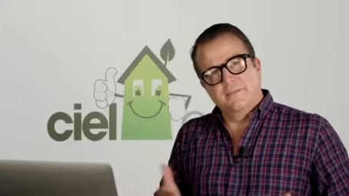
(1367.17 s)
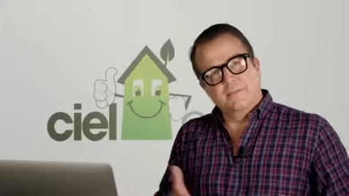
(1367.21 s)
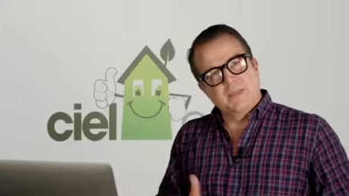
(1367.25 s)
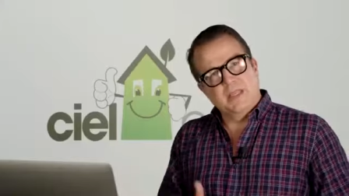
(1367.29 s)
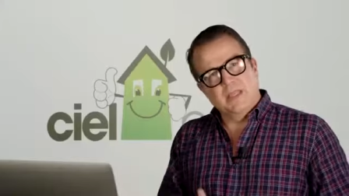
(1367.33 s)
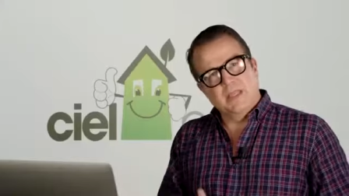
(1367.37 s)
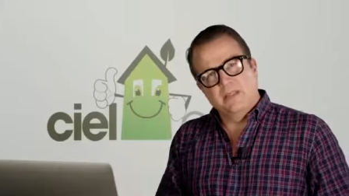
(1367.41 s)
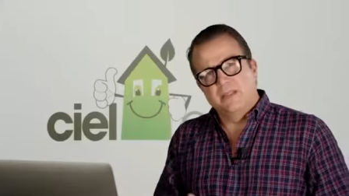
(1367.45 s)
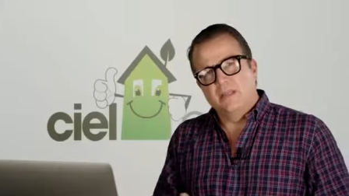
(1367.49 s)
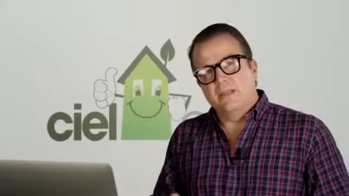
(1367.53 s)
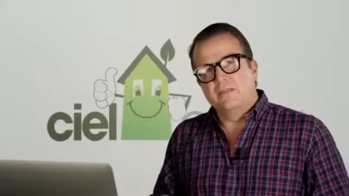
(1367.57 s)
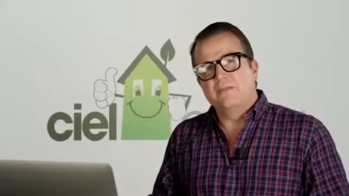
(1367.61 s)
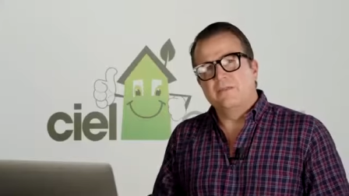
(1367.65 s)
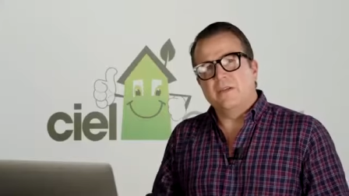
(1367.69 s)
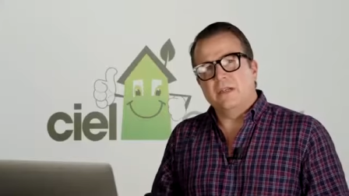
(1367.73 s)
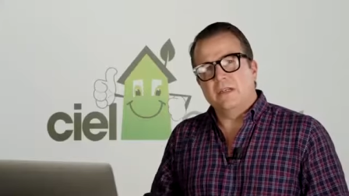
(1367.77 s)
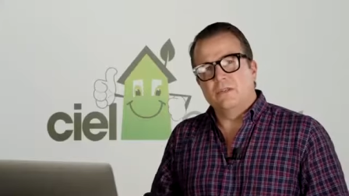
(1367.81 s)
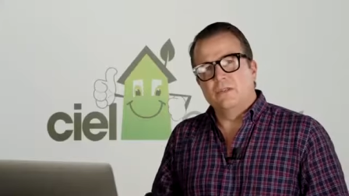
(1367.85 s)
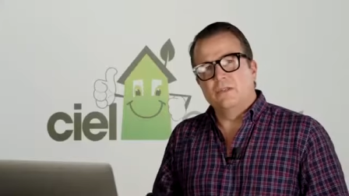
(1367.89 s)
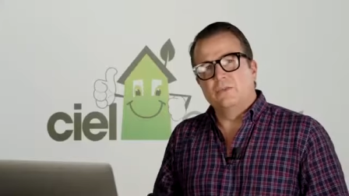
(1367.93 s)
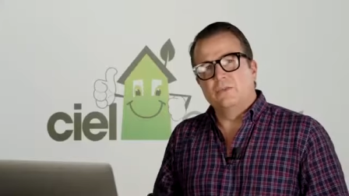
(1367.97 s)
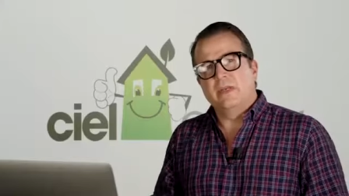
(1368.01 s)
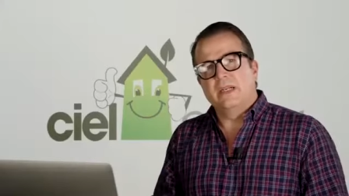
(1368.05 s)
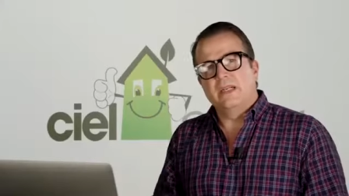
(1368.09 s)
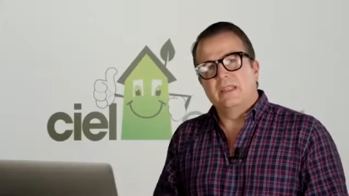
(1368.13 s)
and then
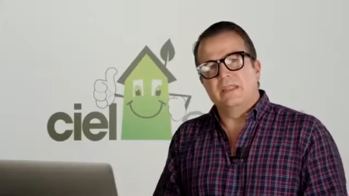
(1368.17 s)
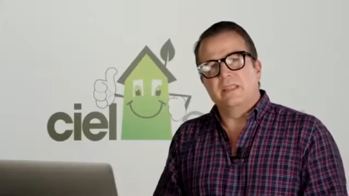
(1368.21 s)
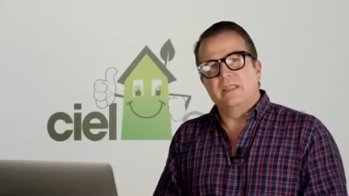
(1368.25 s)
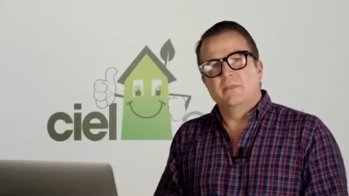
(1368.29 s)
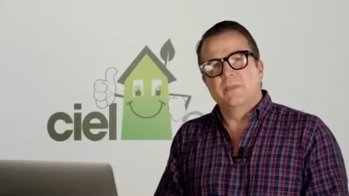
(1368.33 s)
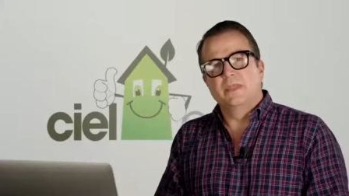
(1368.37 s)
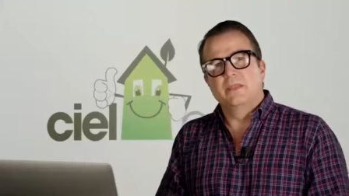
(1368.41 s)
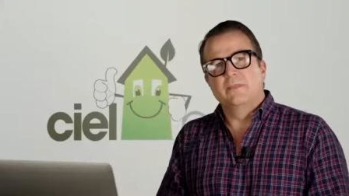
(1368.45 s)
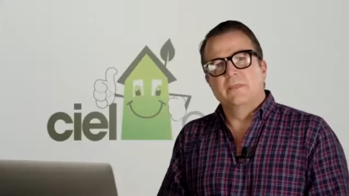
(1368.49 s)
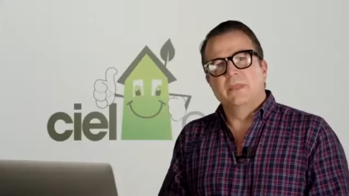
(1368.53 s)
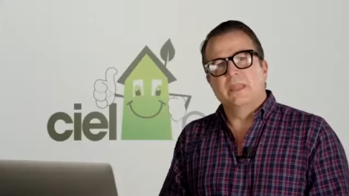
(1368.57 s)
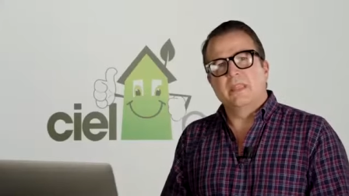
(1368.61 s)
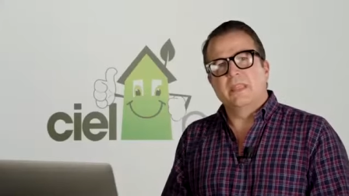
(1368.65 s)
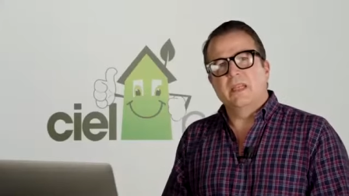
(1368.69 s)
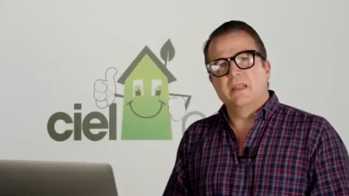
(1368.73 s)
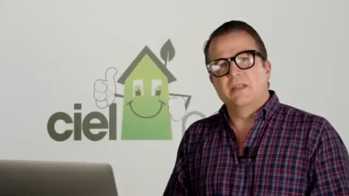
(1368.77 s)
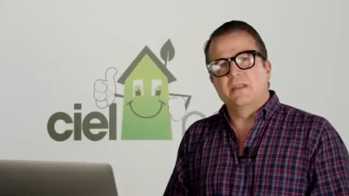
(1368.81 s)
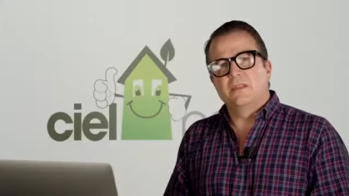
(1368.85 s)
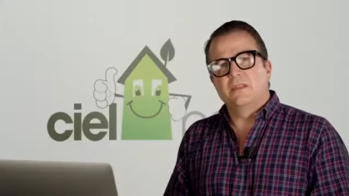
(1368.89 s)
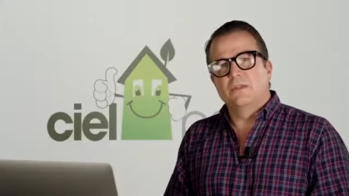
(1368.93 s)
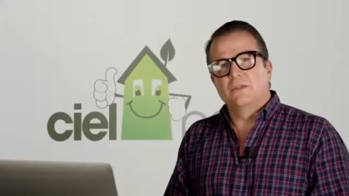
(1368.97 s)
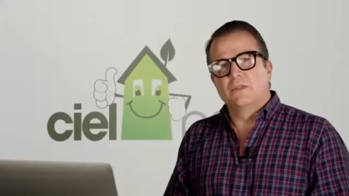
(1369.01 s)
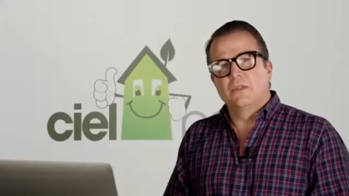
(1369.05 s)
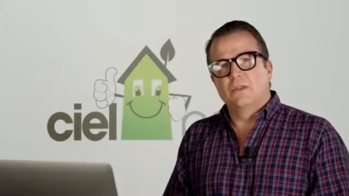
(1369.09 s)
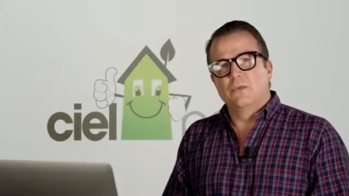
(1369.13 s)
followed by some of the
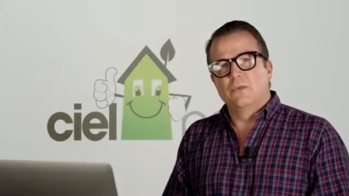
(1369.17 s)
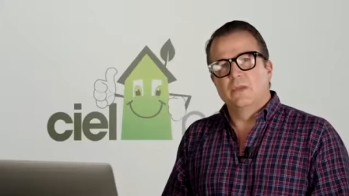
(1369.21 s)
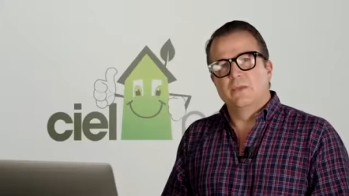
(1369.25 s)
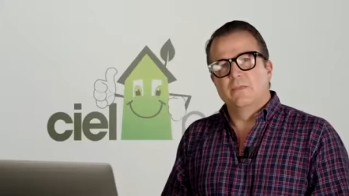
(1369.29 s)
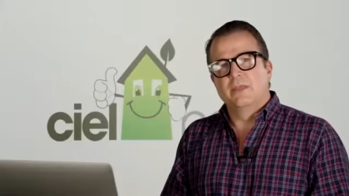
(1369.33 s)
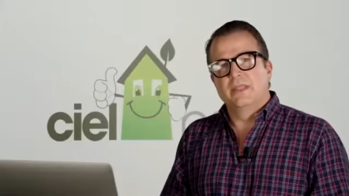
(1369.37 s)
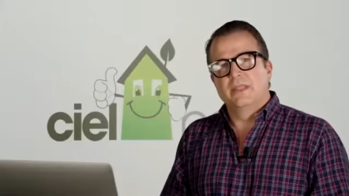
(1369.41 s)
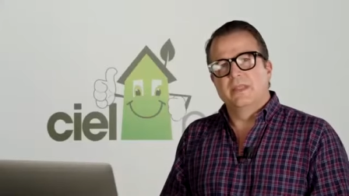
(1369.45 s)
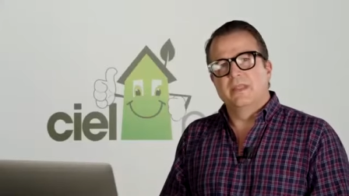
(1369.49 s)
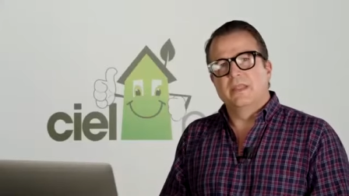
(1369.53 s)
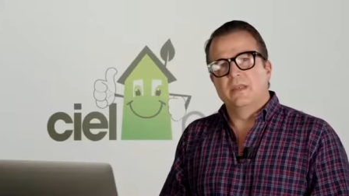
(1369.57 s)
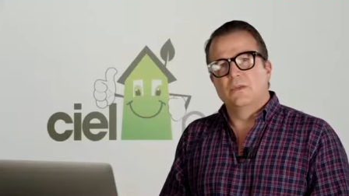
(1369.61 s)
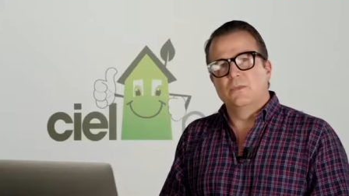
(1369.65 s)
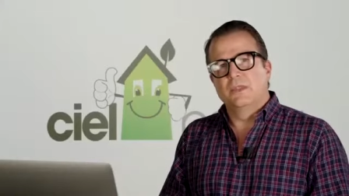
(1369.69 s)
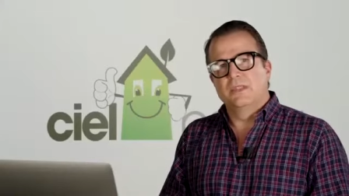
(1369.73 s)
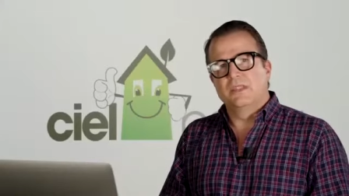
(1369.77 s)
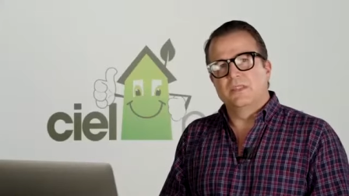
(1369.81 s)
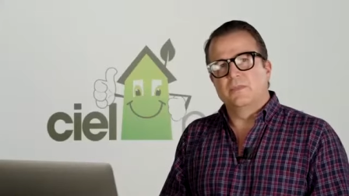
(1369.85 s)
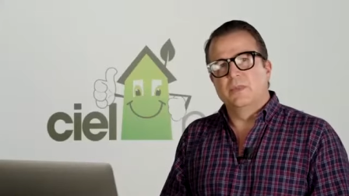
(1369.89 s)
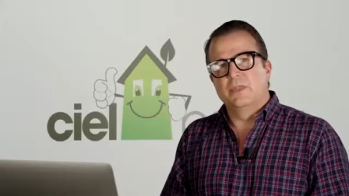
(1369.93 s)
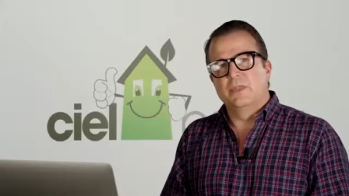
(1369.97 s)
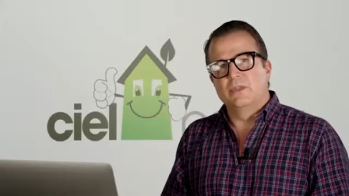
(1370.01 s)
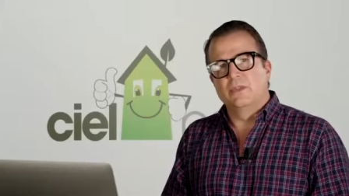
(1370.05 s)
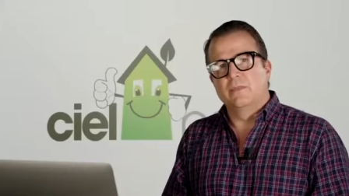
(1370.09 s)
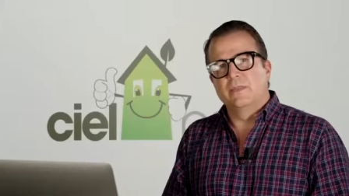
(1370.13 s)
mechanical equipment that we
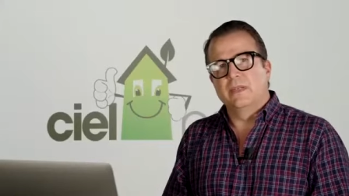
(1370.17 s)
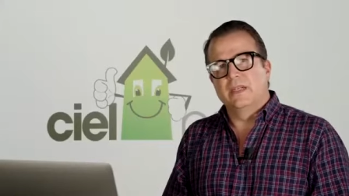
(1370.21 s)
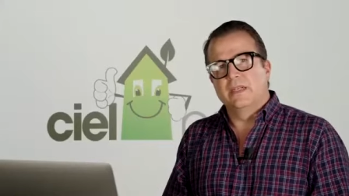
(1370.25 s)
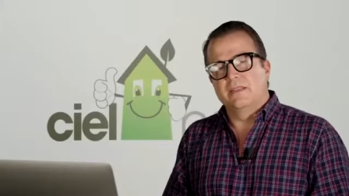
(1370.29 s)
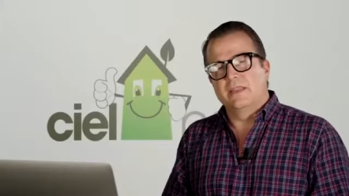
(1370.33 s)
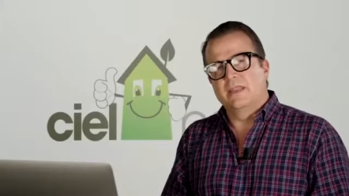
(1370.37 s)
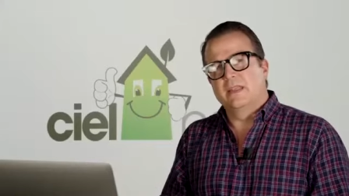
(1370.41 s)
spoke about,